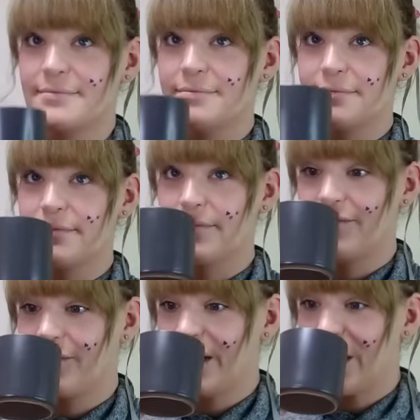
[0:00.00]

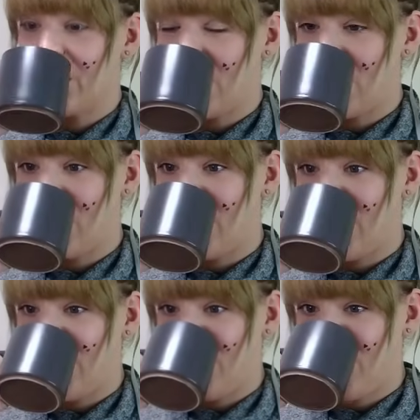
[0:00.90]

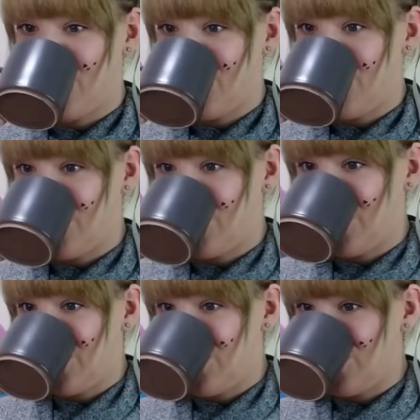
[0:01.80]

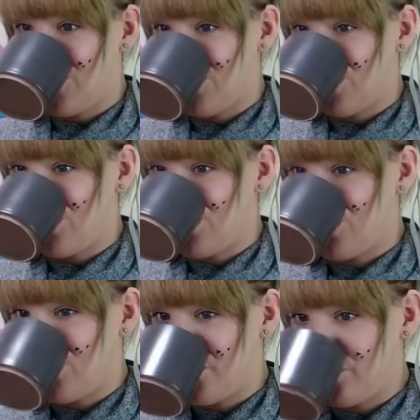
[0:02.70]

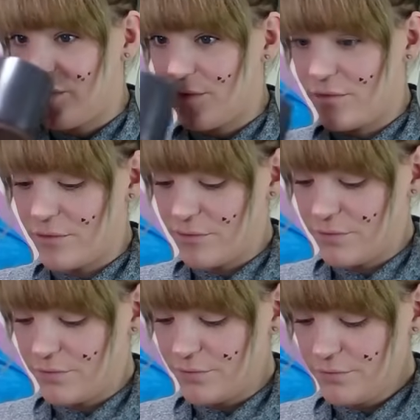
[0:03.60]

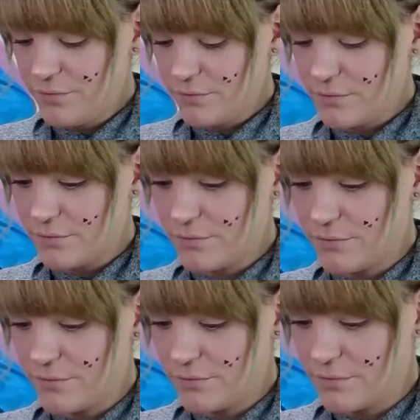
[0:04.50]

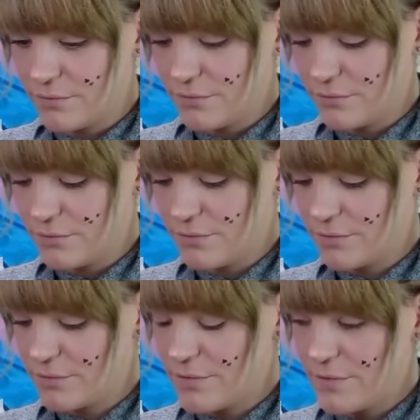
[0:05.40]

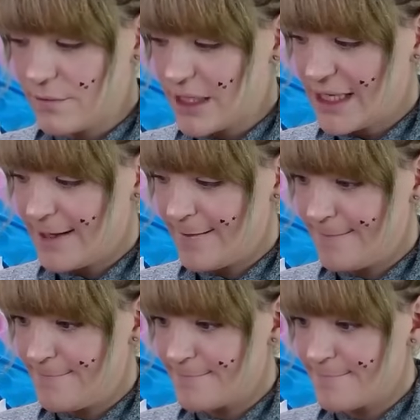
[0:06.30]

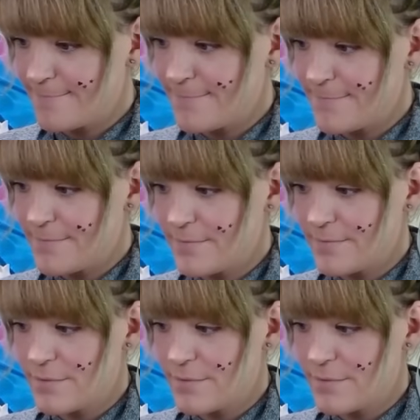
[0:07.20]
This person isn't speaking.